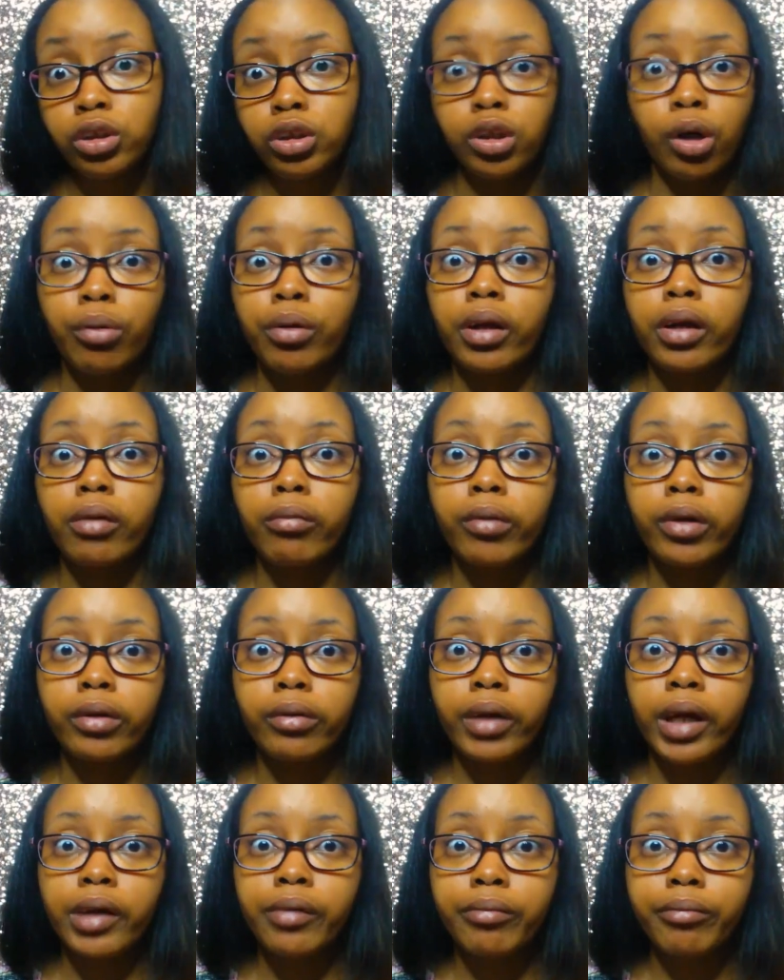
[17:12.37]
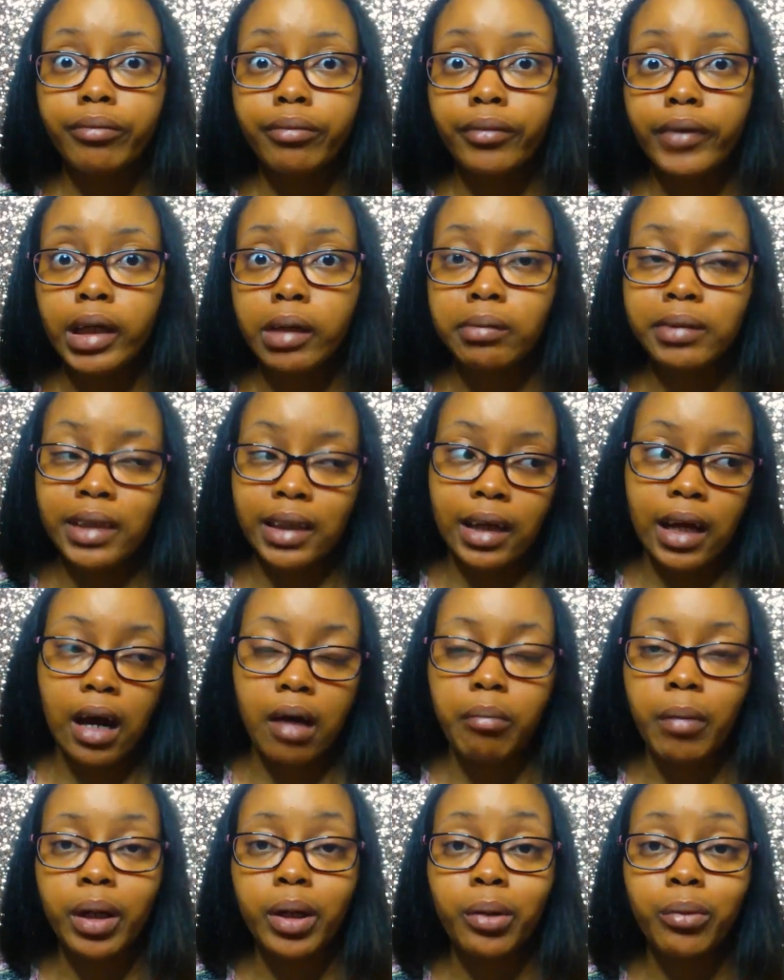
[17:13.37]
Jonah didn't want to do that. He was like,
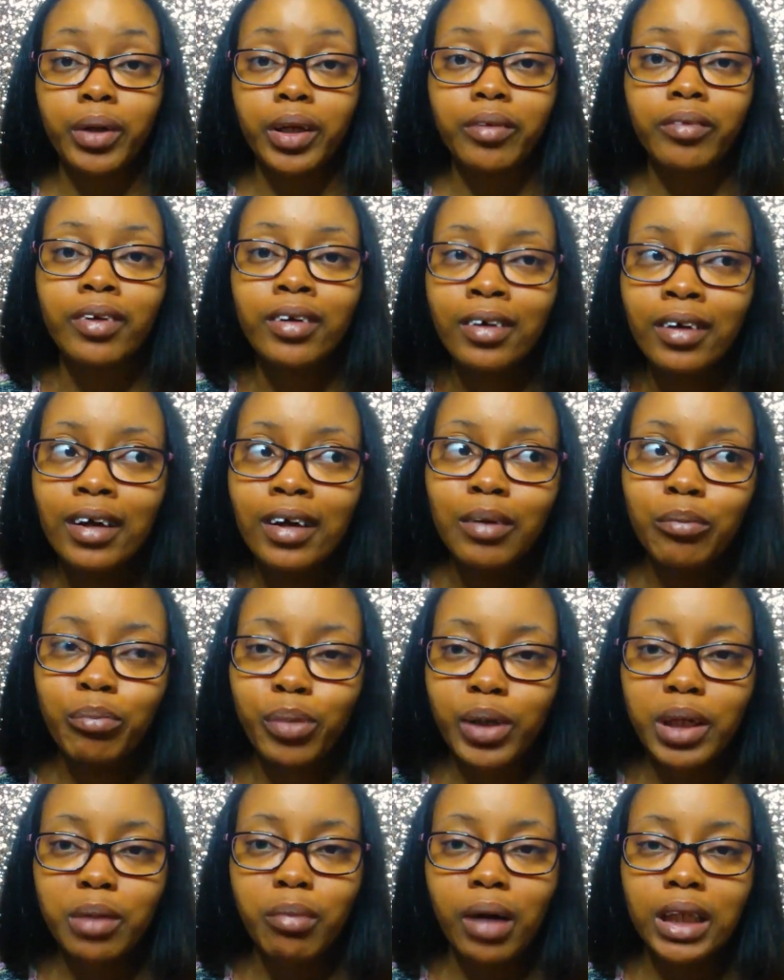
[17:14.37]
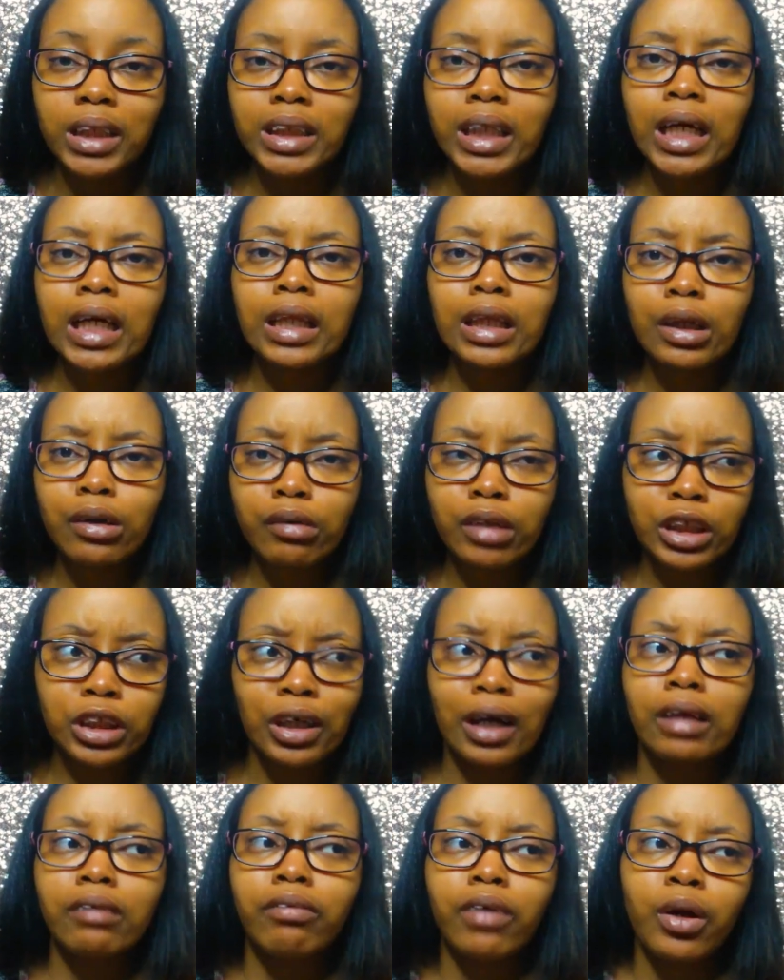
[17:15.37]
nah, I'm not doing it. Pretty much, literally
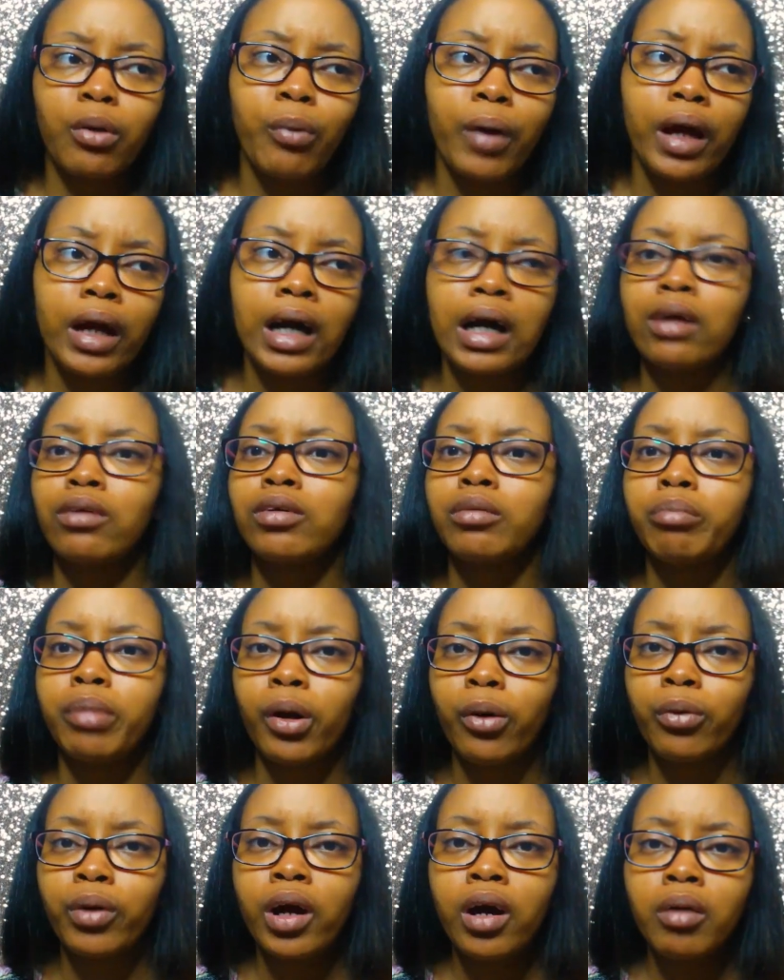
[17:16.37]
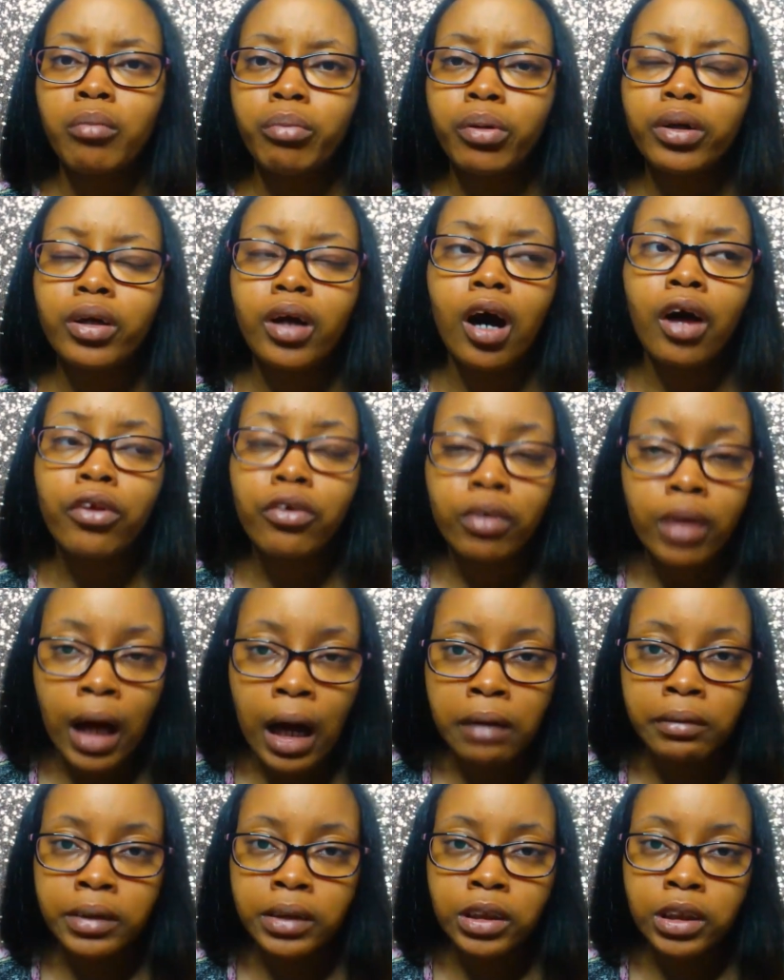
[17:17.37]
tried to run away, got on a boat, put other
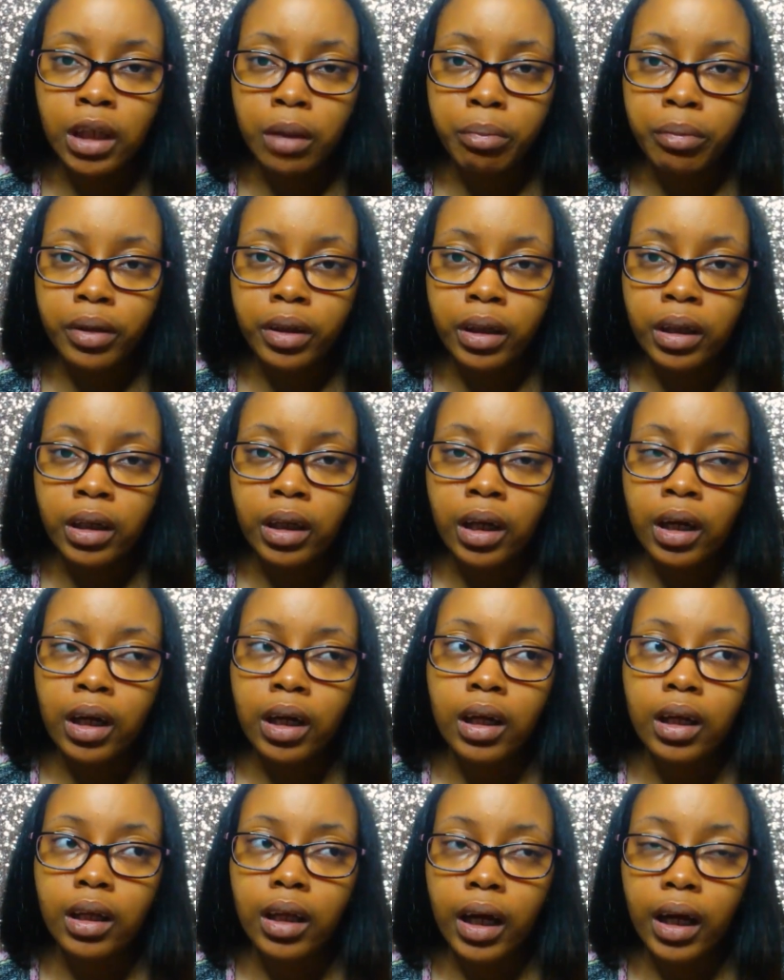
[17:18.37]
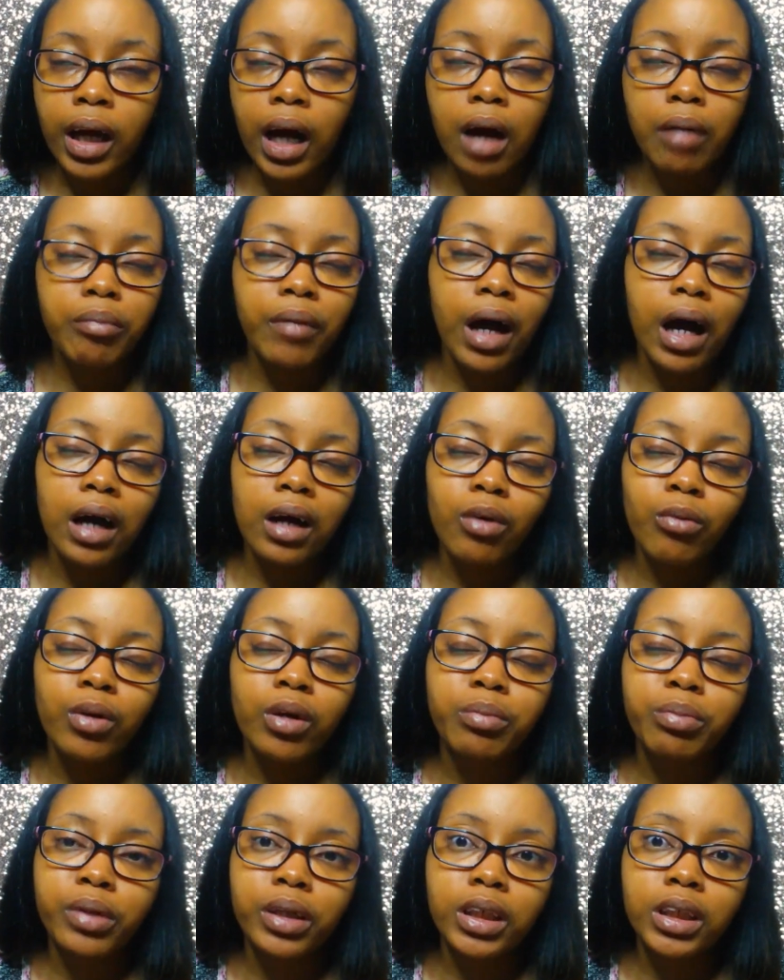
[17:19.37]
lives in jeopardy. Like, I'm, I don't
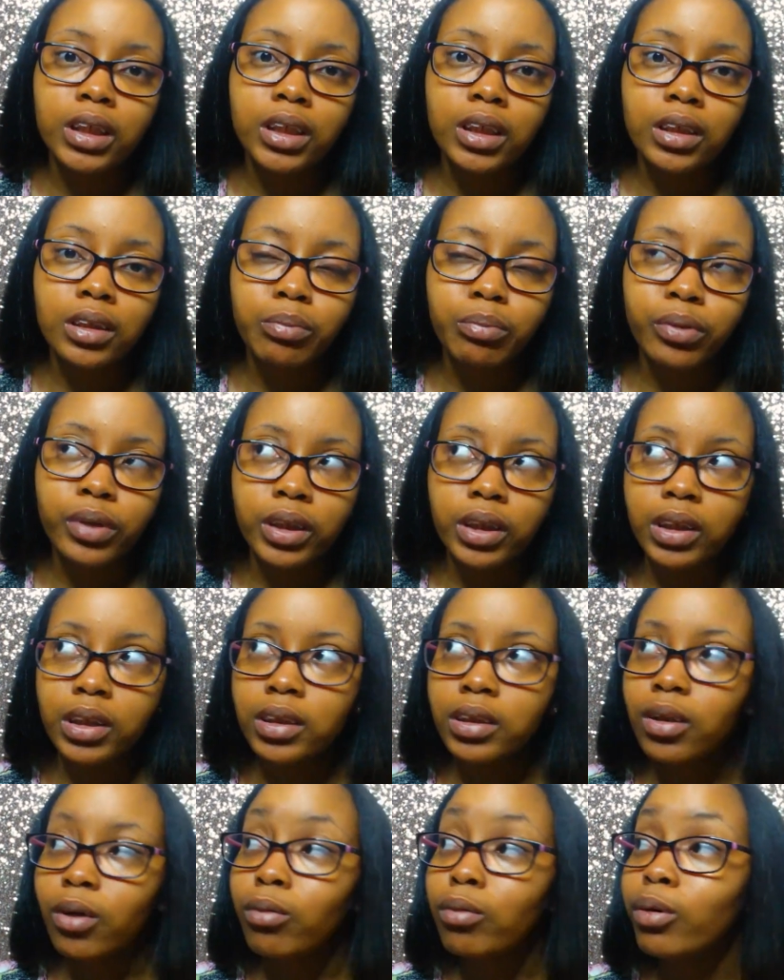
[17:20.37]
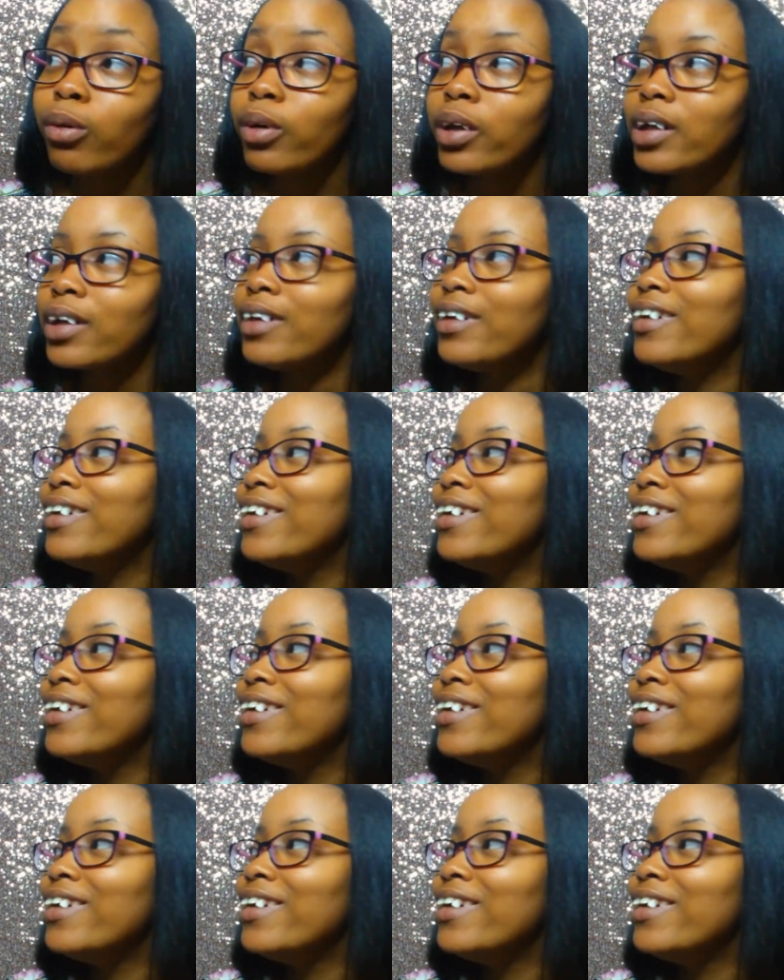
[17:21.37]
want to preach this, preach this, oh Lord.